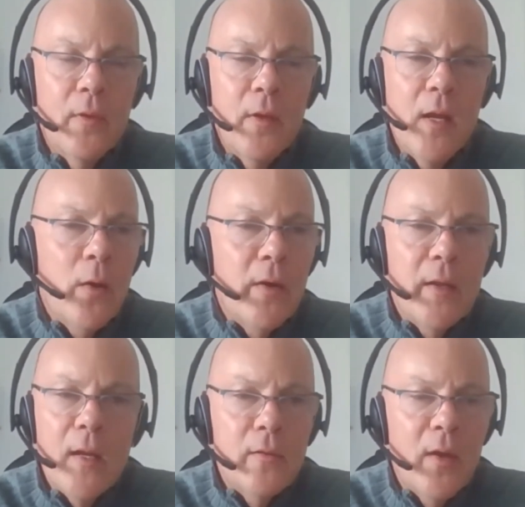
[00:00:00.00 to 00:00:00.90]
They
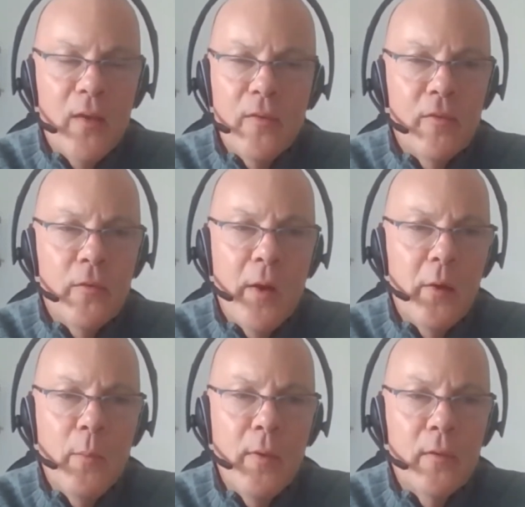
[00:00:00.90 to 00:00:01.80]
already got their exit
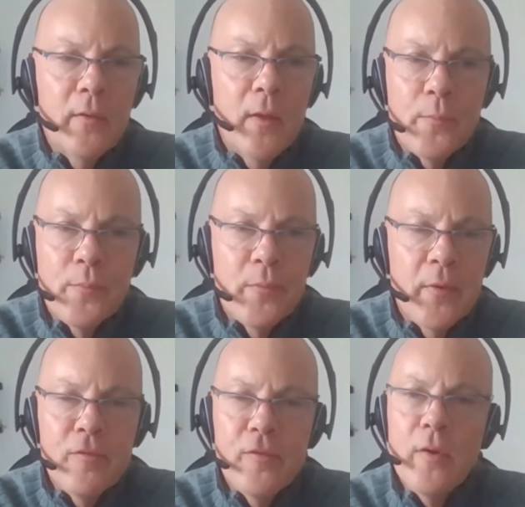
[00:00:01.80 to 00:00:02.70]
strategy built in.
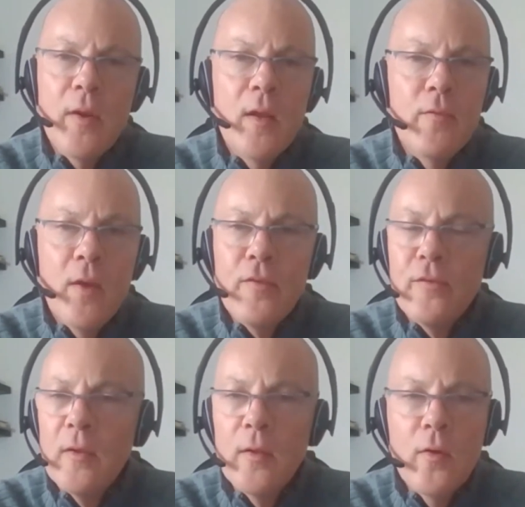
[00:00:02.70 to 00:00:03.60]
So they
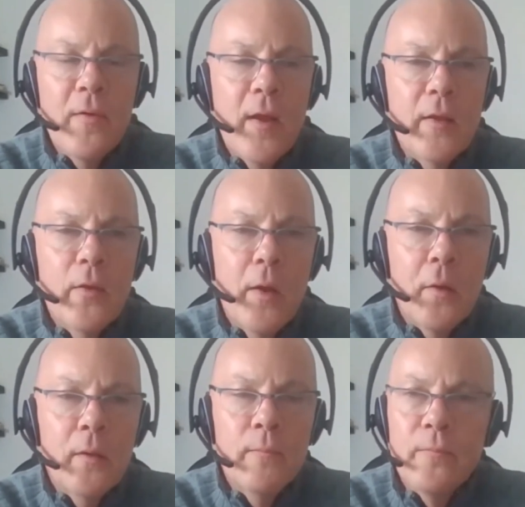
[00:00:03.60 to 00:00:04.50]
invest at a low
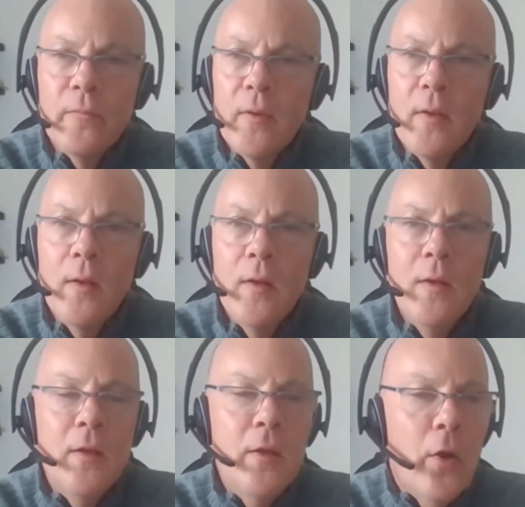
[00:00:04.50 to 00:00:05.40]
valuation,
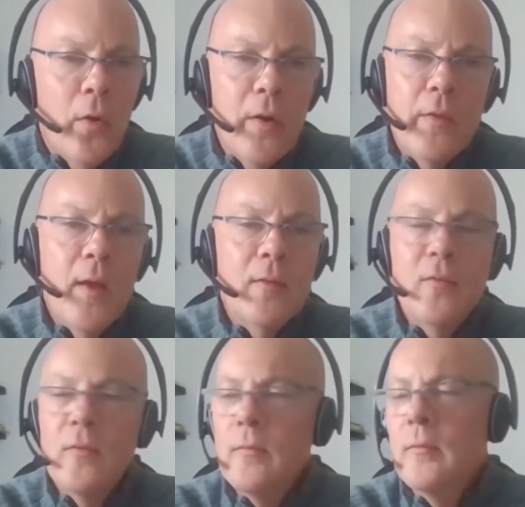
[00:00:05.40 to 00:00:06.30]
knowing
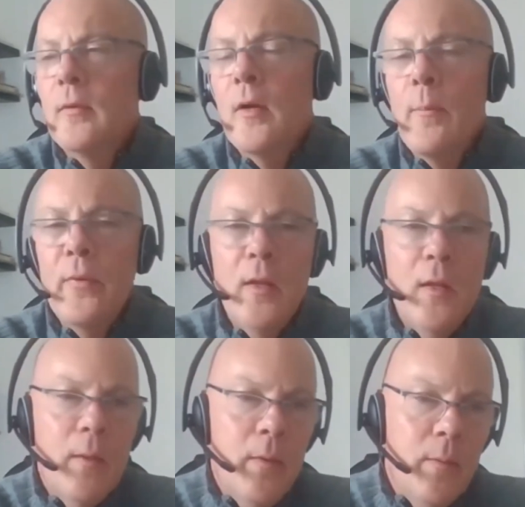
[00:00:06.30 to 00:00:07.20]
that
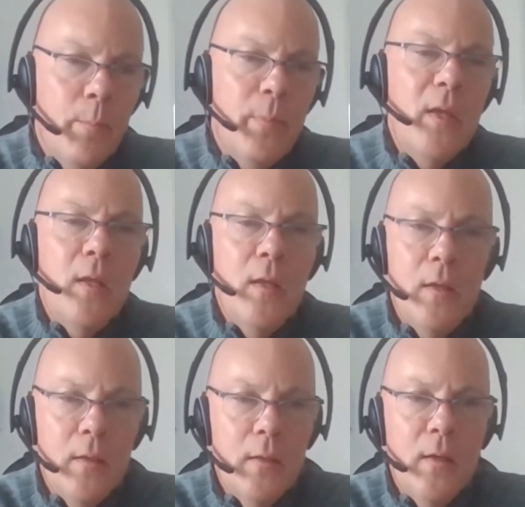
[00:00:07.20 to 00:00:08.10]
company
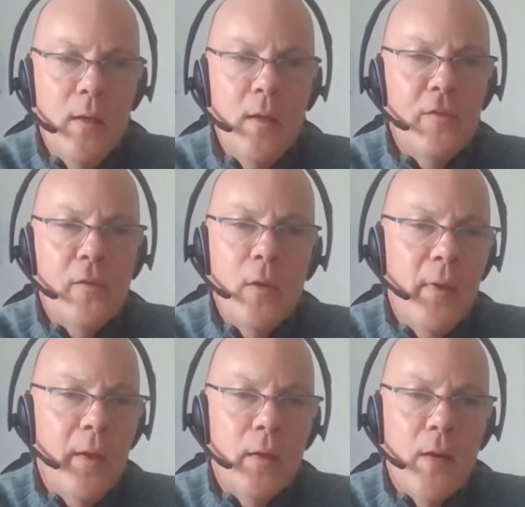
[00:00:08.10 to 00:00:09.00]
B is going to
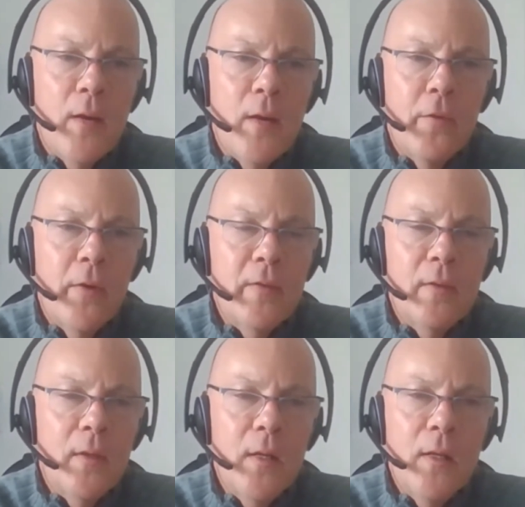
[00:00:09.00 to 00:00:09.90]
make an offer for
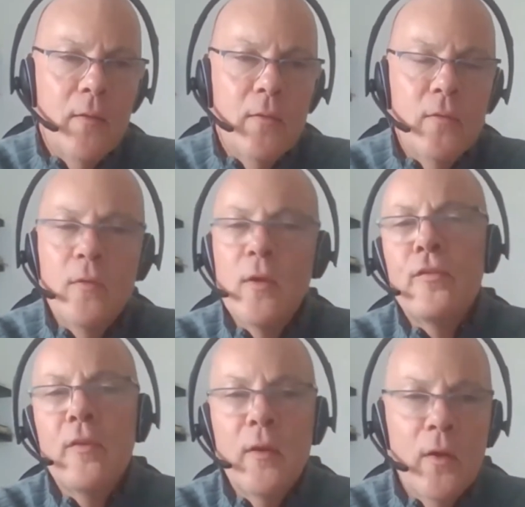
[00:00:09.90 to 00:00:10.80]
it, and
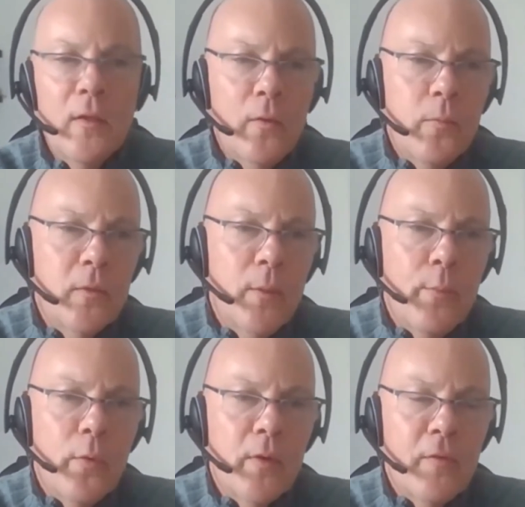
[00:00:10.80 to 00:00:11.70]
they're sitting on the
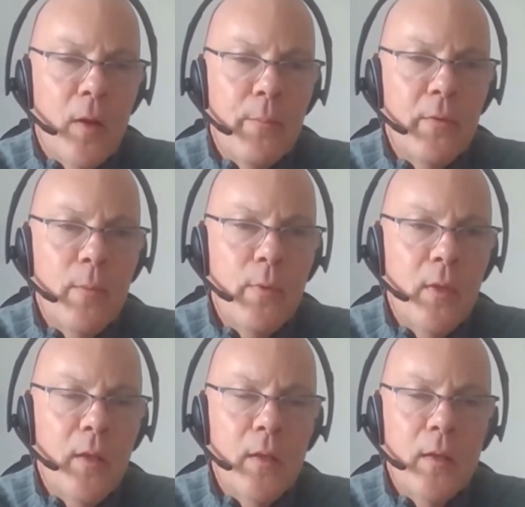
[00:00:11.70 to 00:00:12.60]
board of company
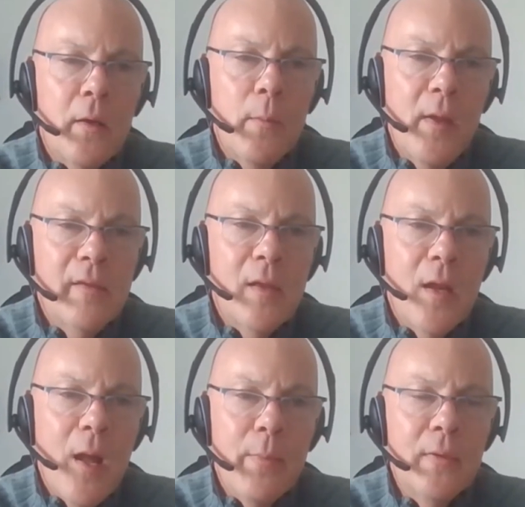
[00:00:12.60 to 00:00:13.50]
B, actually make
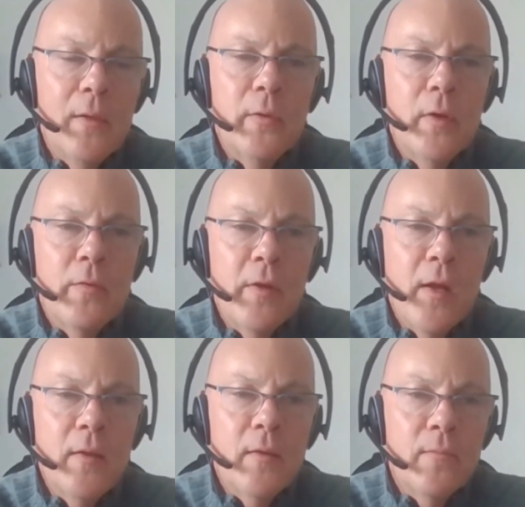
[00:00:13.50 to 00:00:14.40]
that happen literally
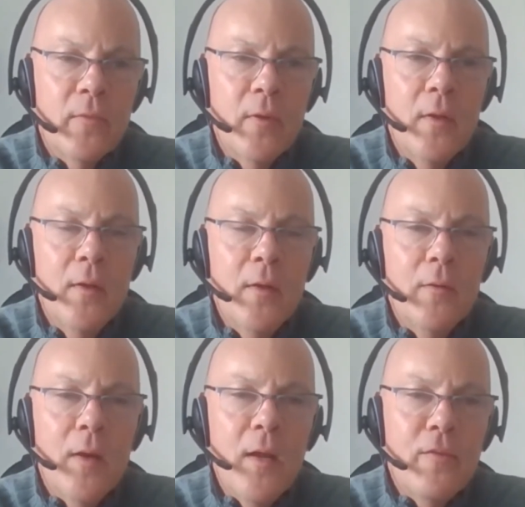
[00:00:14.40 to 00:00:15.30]
overnight,
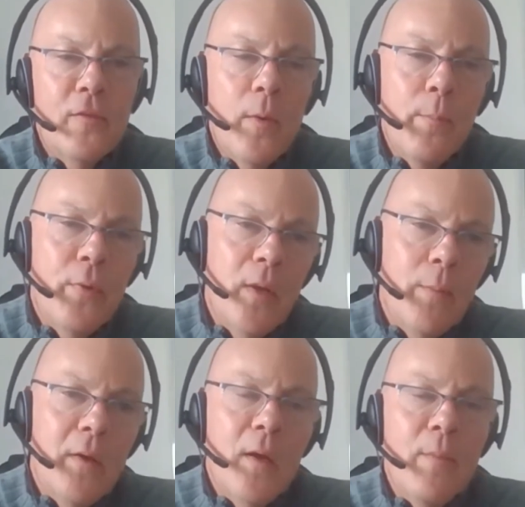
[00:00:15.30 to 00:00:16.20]
right? So I'm
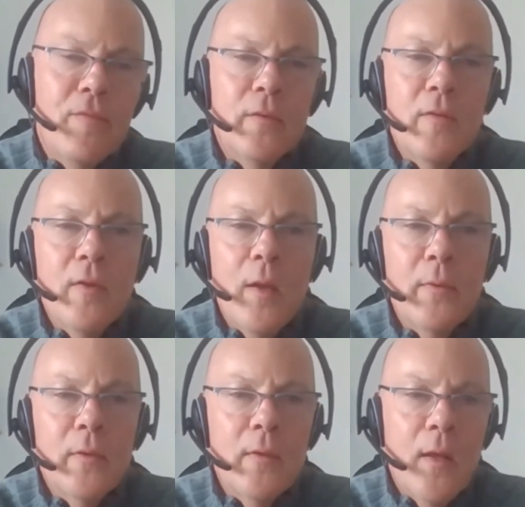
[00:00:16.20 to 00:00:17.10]
putting my chips on the
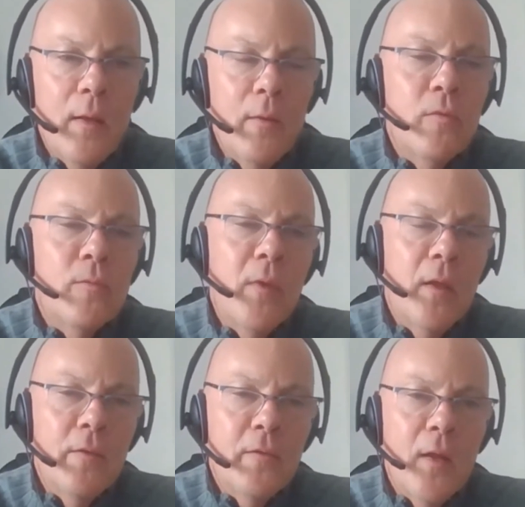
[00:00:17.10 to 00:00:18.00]
table today,
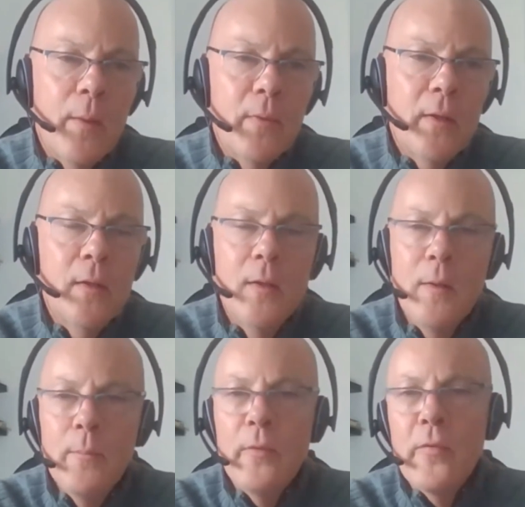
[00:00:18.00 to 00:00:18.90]
speaking of gambling,
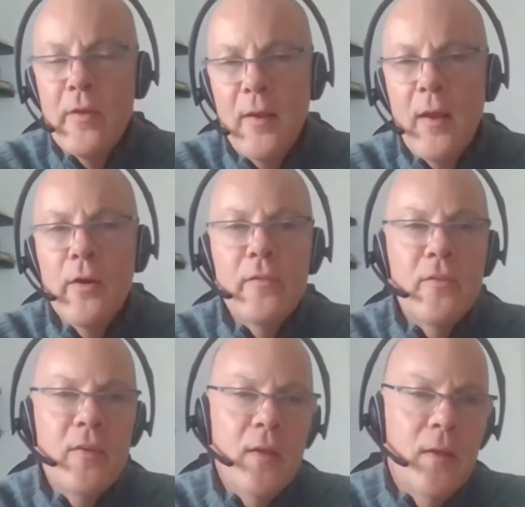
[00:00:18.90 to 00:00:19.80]
but with a
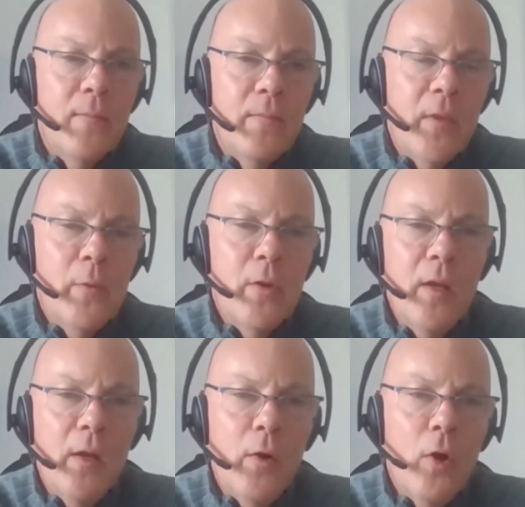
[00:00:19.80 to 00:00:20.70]
guarantee that I'm going
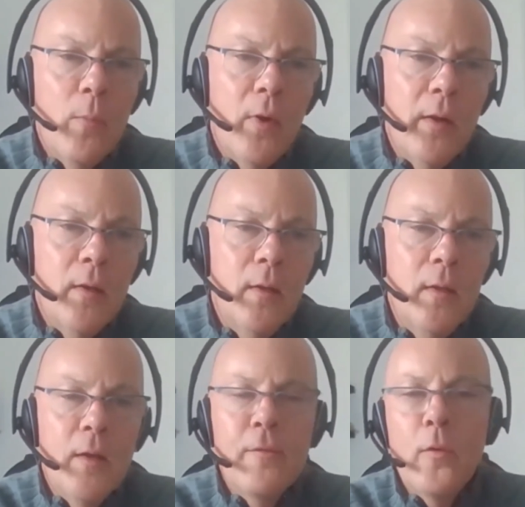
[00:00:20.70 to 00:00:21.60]
to hit a home run,
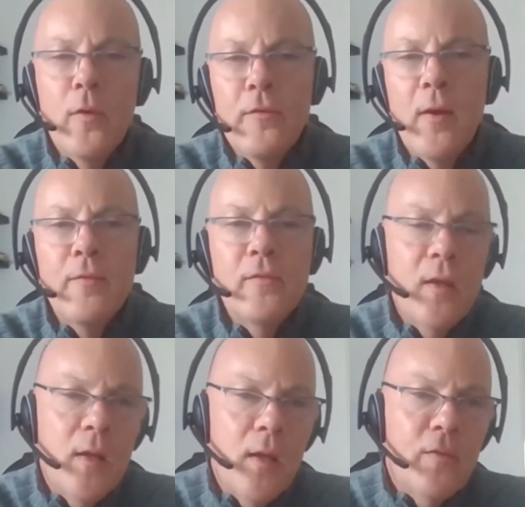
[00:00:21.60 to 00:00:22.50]
a 4, 5,
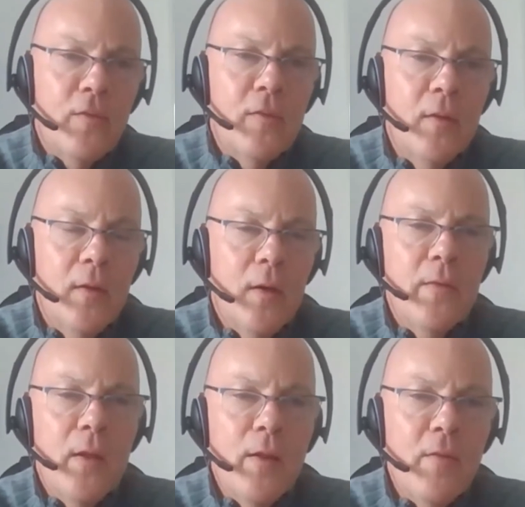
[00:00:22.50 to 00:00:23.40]
10x
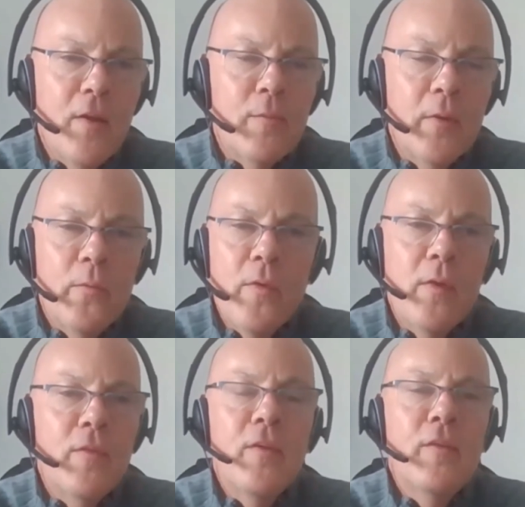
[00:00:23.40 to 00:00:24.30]
on that investment
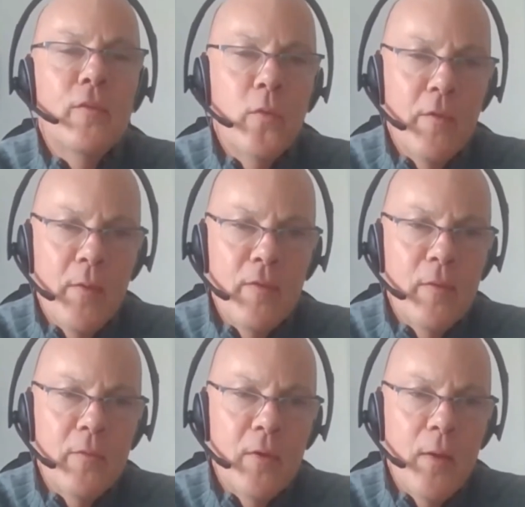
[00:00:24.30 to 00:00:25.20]
within 6 to 12 months
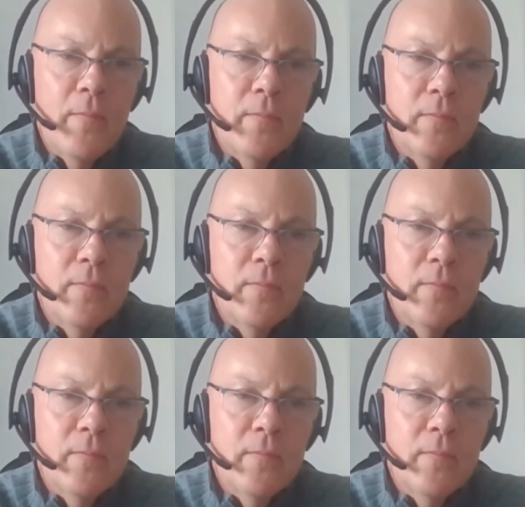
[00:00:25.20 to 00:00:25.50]
sometime.